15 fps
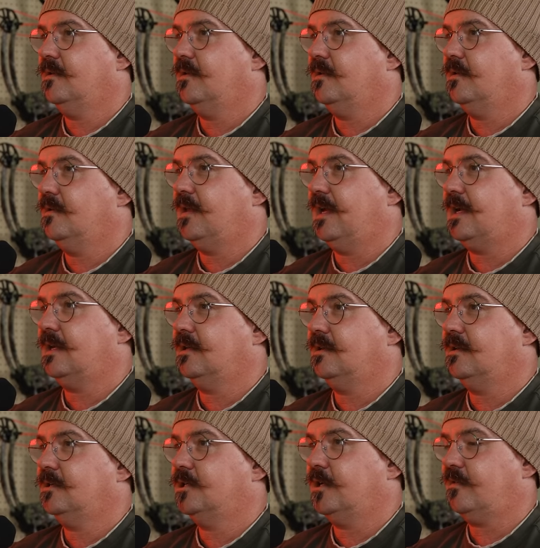they could
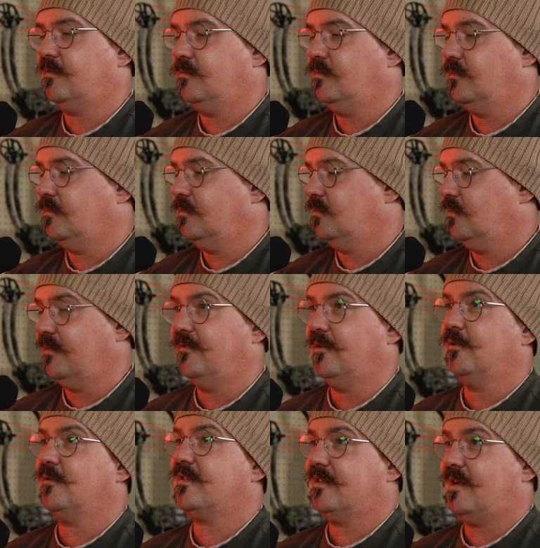just
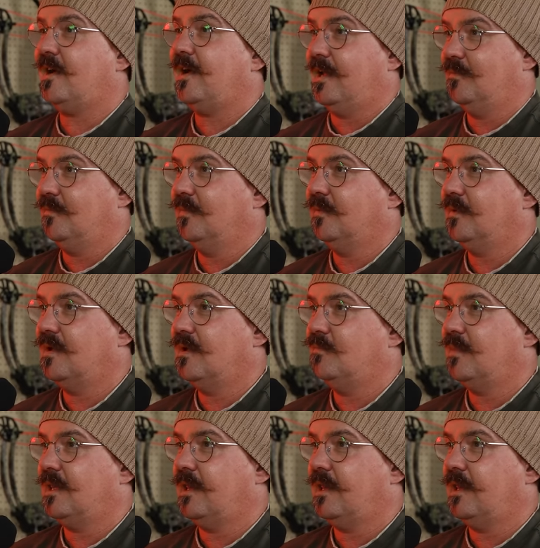reverse time and be